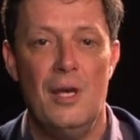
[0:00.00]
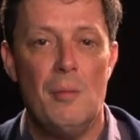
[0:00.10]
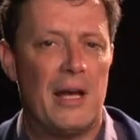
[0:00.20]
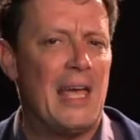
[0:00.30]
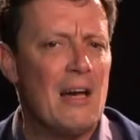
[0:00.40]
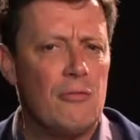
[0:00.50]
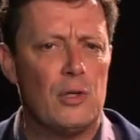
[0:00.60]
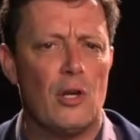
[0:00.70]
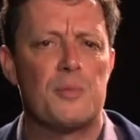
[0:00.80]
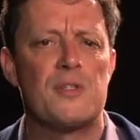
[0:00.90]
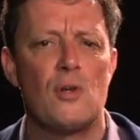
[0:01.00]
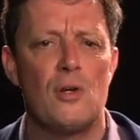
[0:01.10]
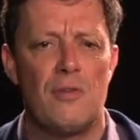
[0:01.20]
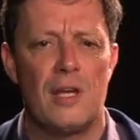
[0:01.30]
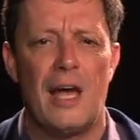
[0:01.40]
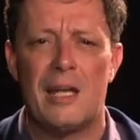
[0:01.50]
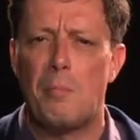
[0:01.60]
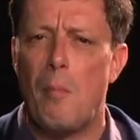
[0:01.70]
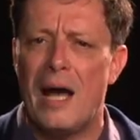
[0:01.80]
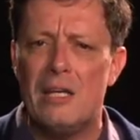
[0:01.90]
By carefully observing and
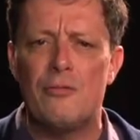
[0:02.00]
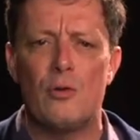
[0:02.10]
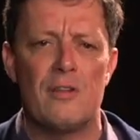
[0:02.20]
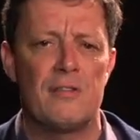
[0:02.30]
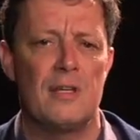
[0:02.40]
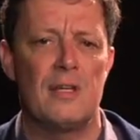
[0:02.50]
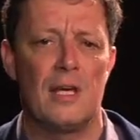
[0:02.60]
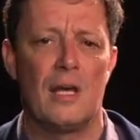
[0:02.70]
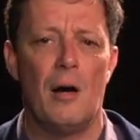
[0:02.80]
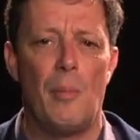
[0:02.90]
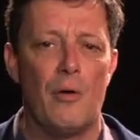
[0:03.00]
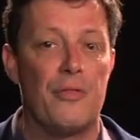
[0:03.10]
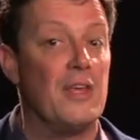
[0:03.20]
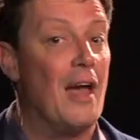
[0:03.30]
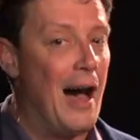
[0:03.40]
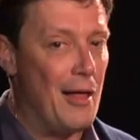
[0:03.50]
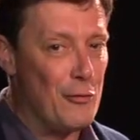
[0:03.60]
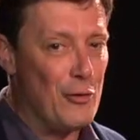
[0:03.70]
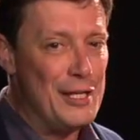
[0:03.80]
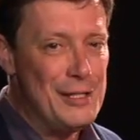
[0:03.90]
mindfully thinking about the
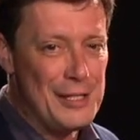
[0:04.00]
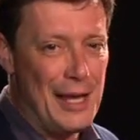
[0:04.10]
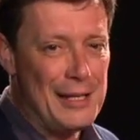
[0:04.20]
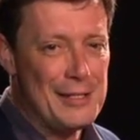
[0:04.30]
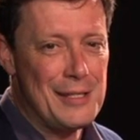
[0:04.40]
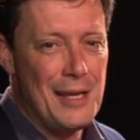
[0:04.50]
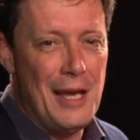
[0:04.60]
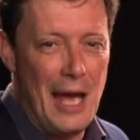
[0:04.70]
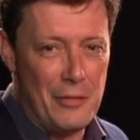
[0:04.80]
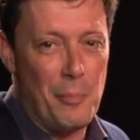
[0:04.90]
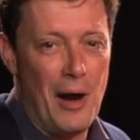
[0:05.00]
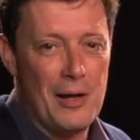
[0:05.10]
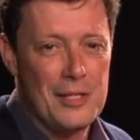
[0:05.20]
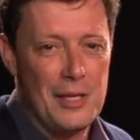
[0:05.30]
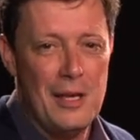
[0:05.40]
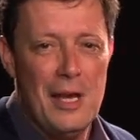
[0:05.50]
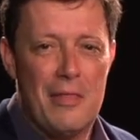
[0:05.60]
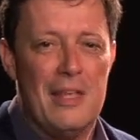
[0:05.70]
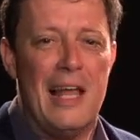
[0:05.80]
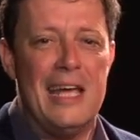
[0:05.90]
other insects at the party,
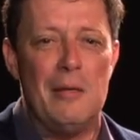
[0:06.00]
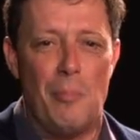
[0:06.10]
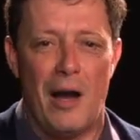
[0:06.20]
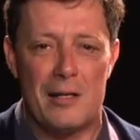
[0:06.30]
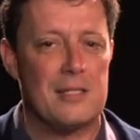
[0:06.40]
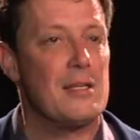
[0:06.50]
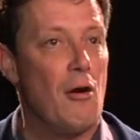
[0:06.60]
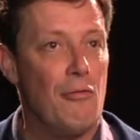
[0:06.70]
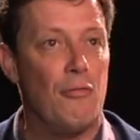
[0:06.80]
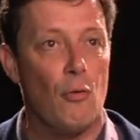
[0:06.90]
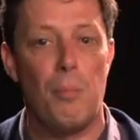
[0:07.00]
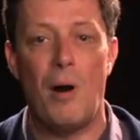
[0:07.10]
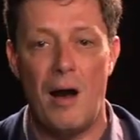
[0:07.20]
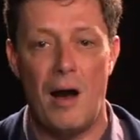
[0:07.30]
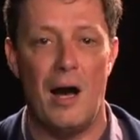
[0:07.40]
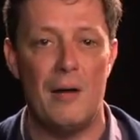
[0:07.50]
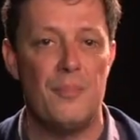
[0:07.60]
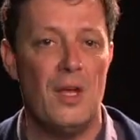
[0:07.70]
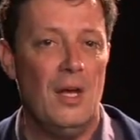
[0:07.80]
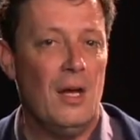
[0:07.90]
the ladybug's faux pas
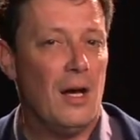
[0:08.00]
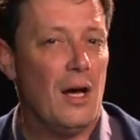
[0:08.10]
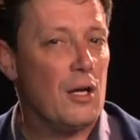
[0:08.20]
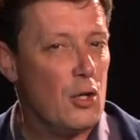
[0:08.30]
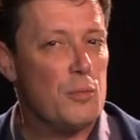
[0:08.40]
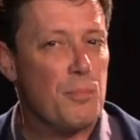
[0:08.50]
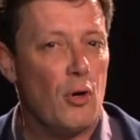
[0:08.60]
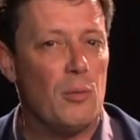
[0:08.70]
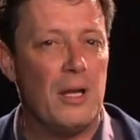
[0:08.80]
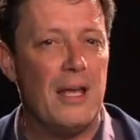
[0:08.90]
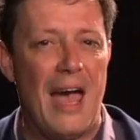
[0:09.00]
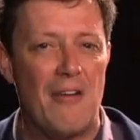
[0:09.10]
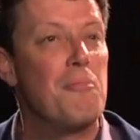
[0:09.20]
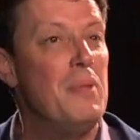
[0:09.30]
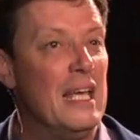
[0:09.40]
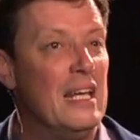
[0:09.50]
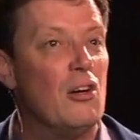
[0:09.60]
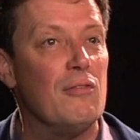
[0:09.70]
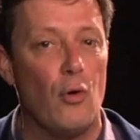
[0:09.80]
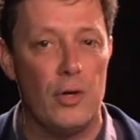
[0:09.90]
could probably have been
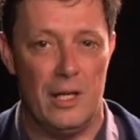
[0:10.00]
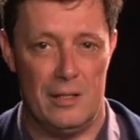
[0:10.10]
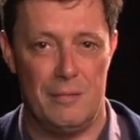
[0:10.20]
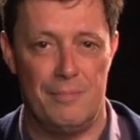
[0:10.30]
avoided.